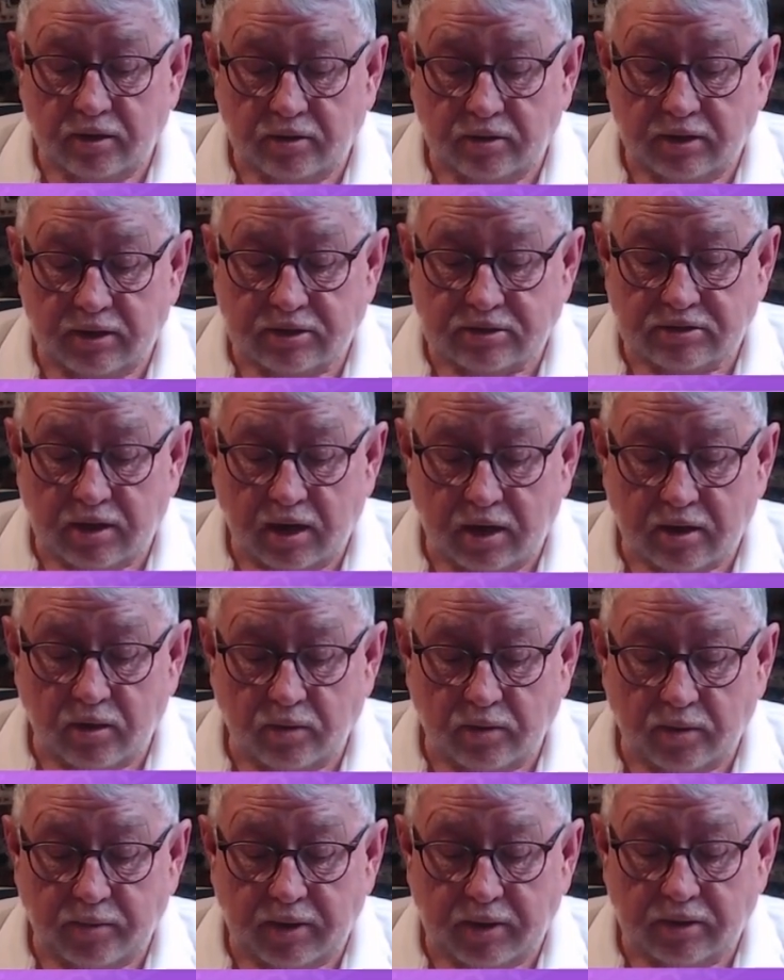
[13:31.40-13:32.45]
There's not going
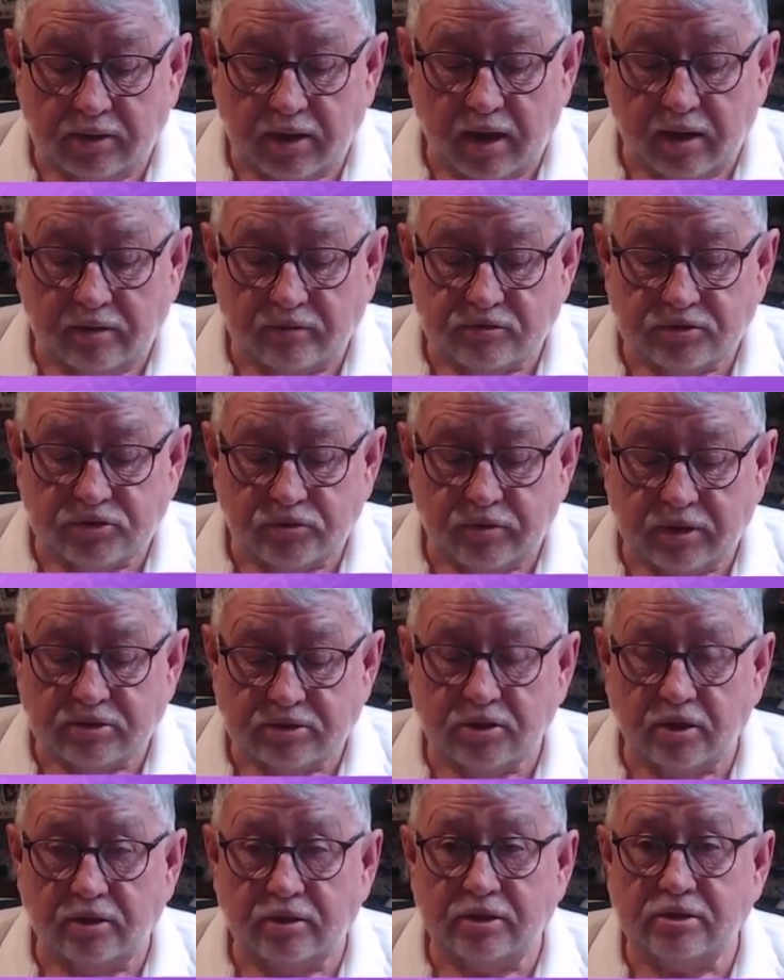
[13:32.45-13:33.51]
to be a lot of stress
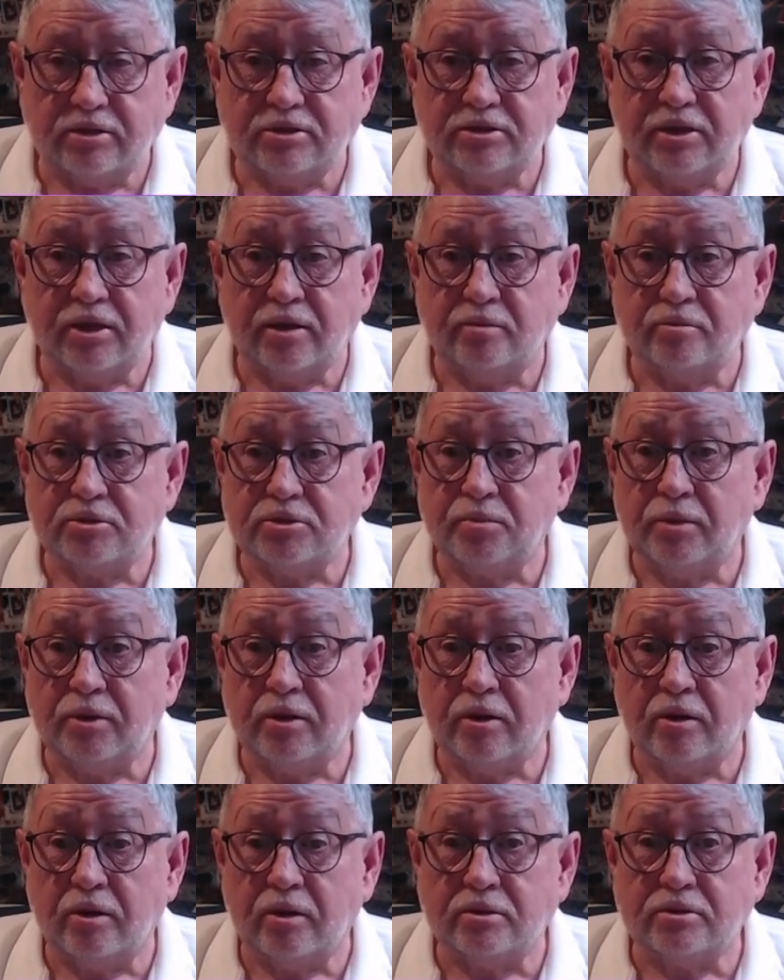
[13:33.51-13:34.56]
on these seams
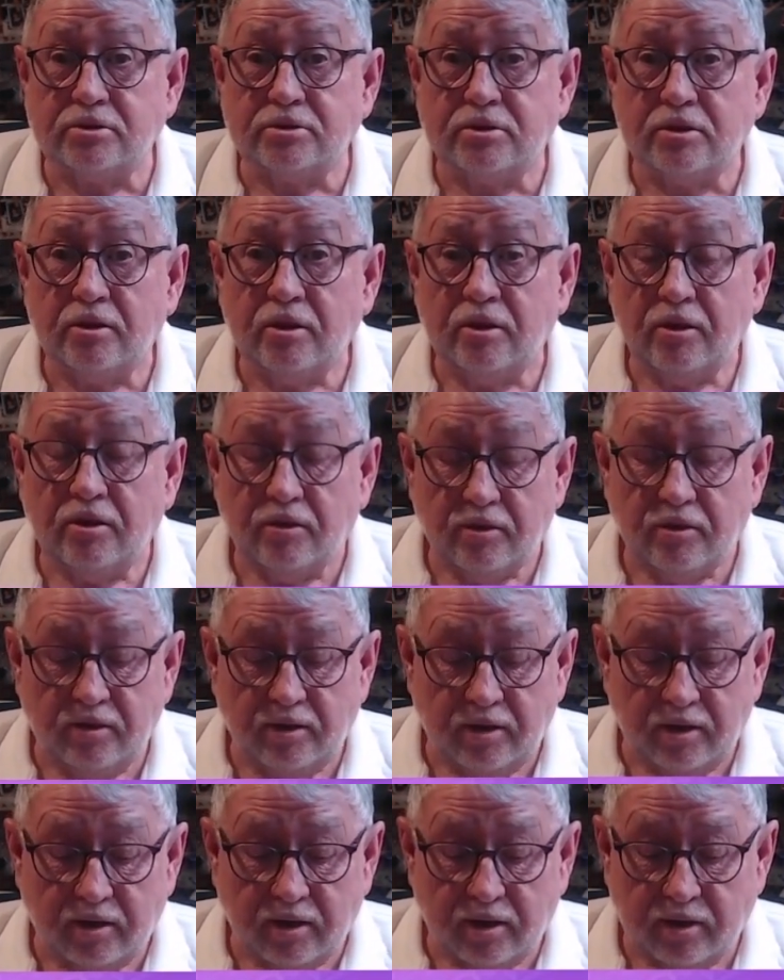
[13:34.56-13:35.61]
because
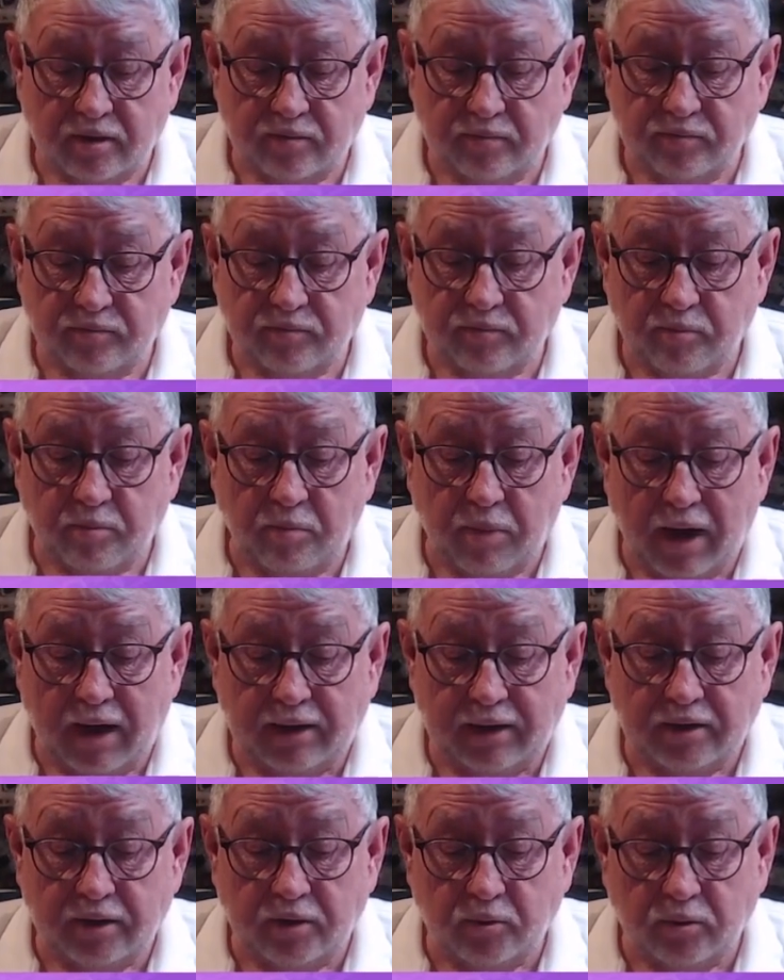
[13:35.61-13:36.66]
the
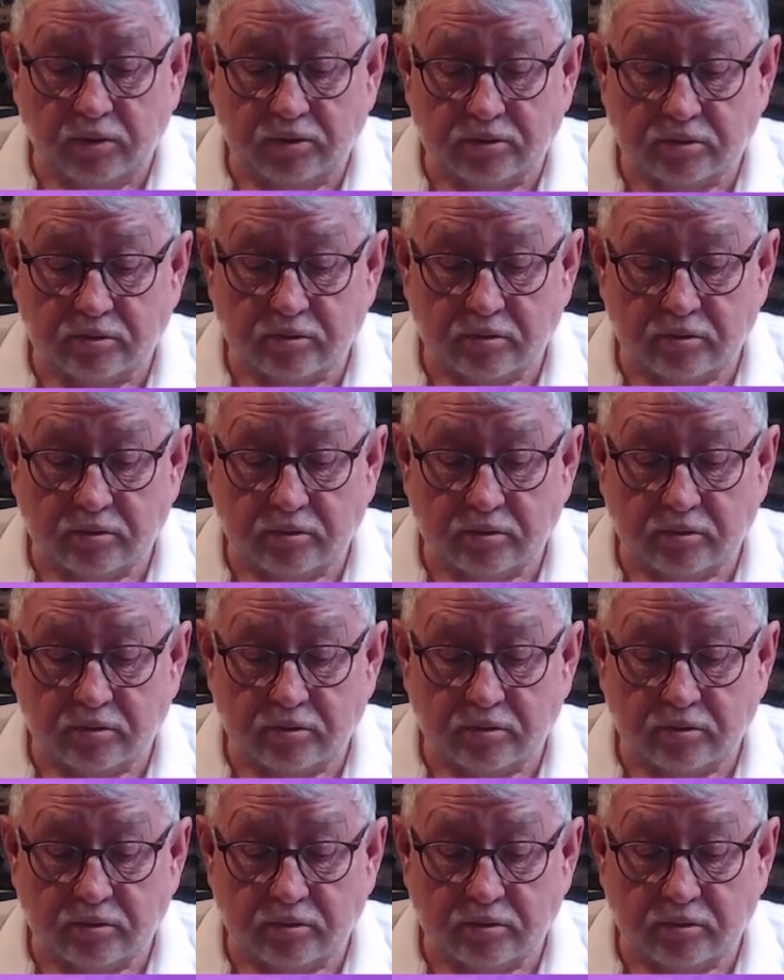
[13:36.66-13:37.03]
binding will